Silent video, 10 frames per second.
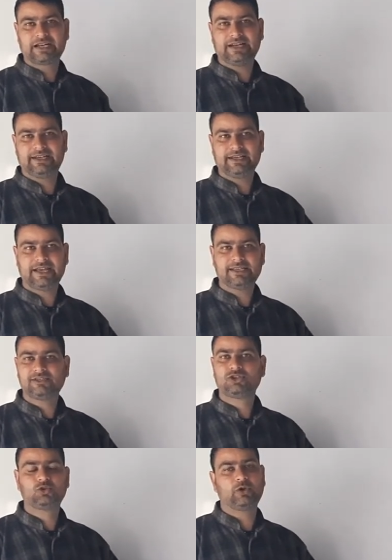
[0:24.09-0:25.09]
writing
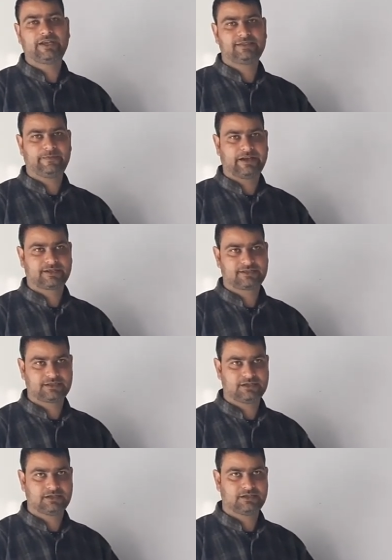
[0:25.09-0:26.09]
has two aspects.